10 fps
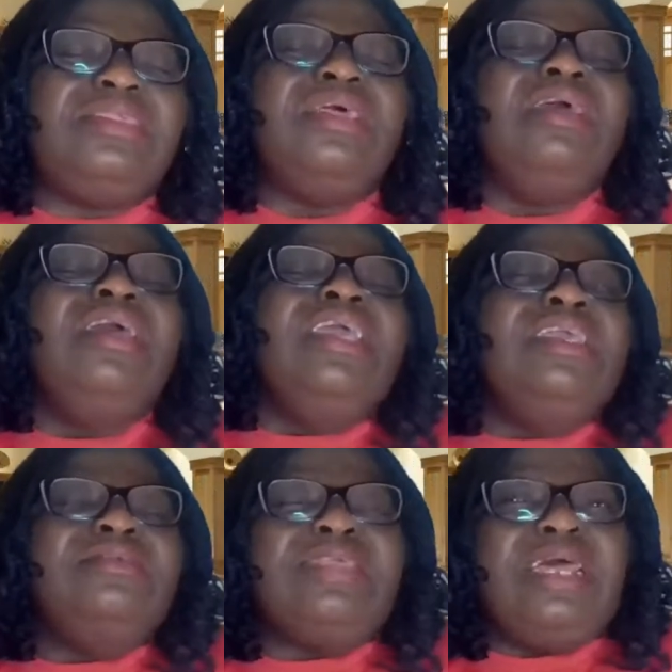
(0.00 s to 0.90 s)
is
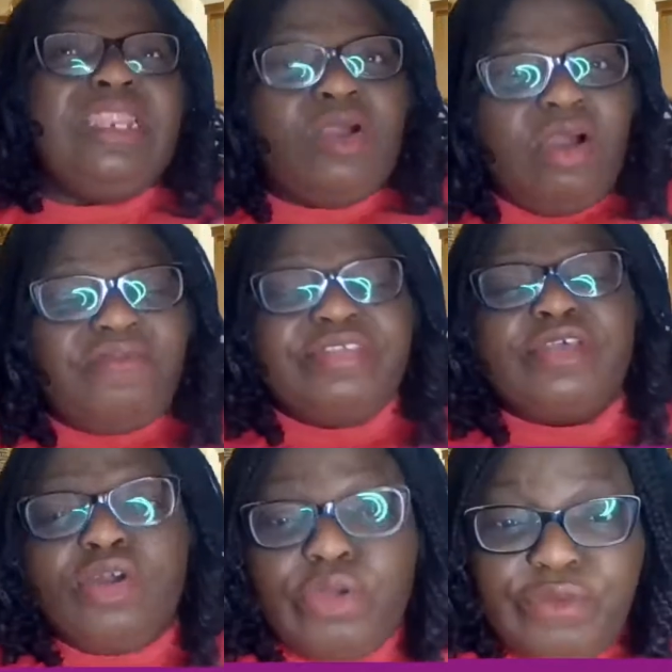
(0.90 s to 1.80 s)
that the cough is
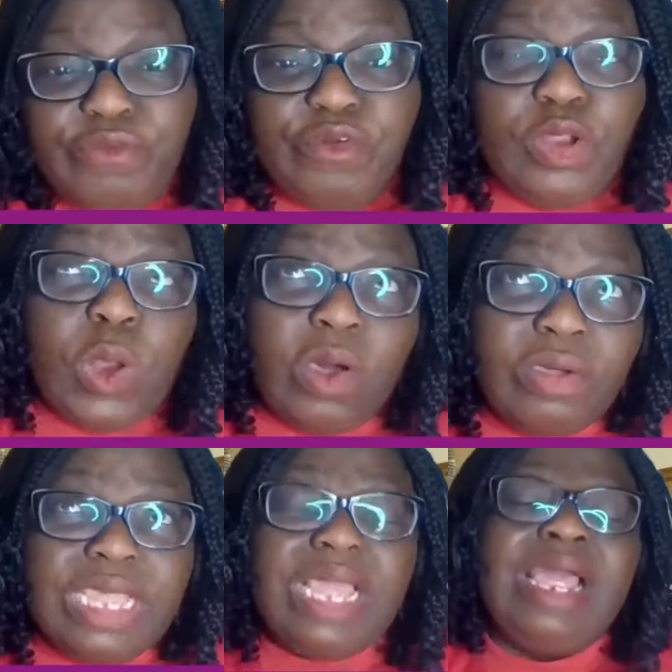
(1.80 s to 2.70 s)
ongoing for long
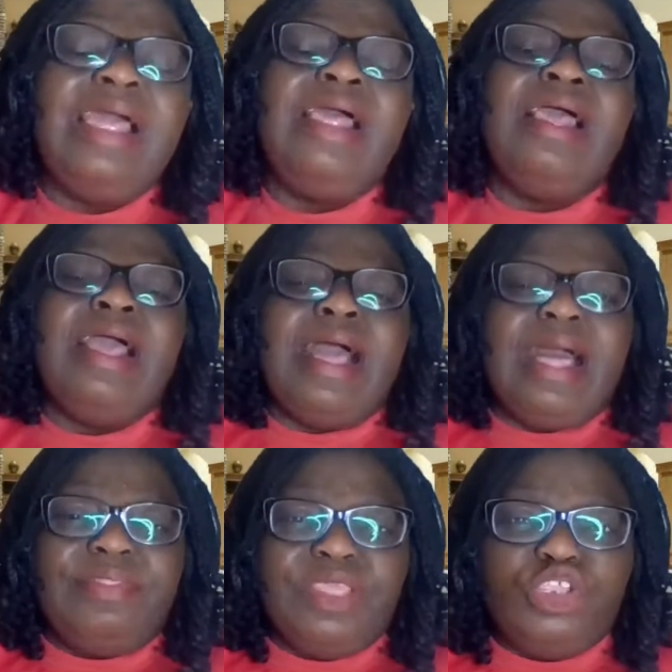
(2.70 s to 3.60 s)
and
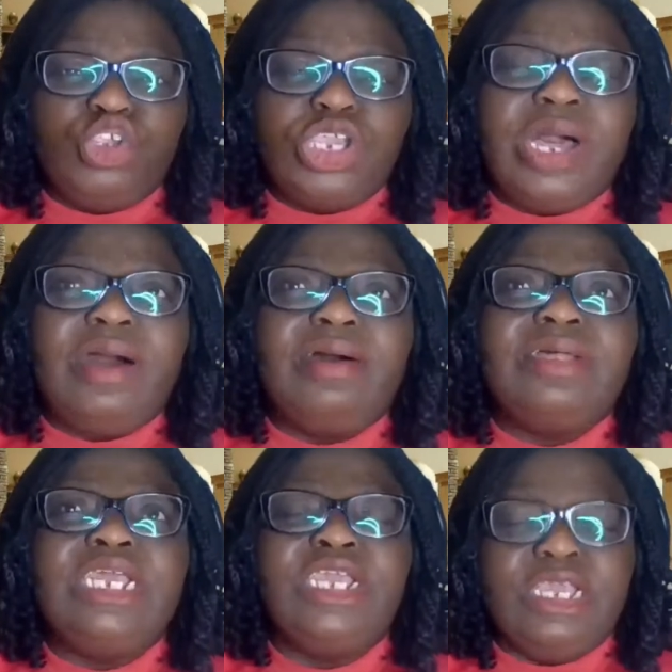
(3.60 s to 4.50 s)
the child
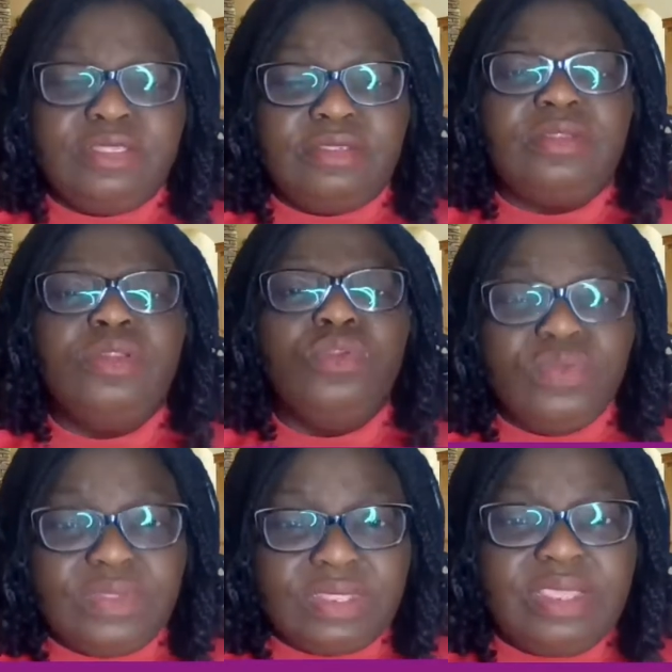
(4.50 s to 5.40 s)
is
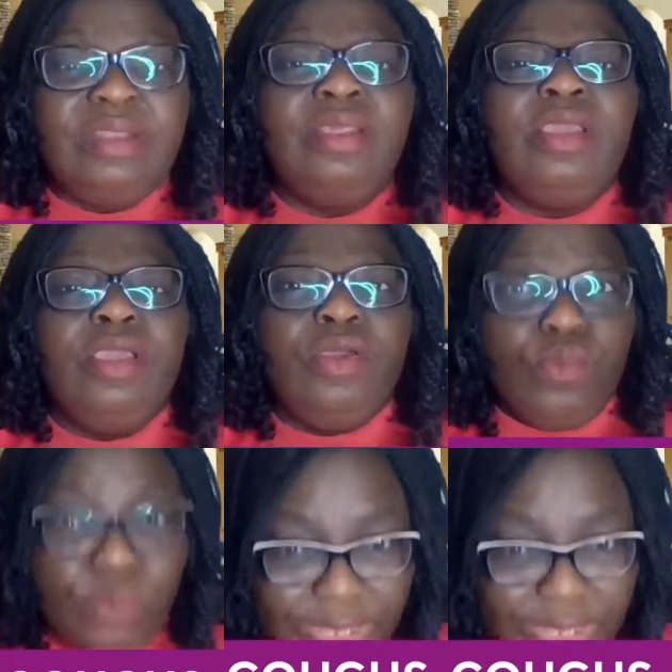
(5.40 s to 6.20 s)
losing weight.